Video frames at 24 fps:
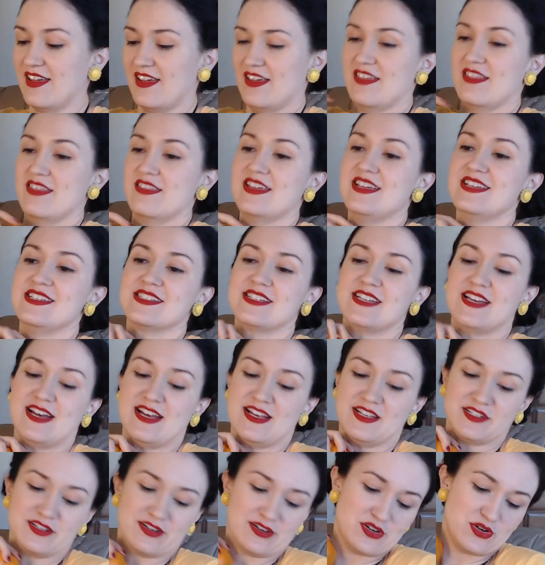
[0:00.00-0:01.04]
These
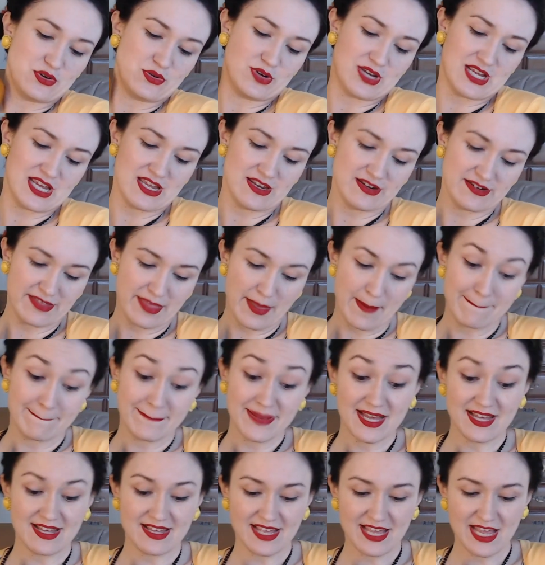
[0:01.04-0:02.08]
guys are going into the
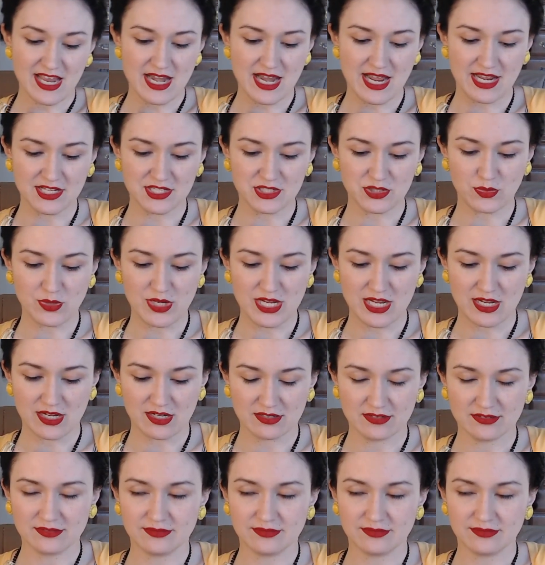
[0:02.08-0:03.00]
pie next week.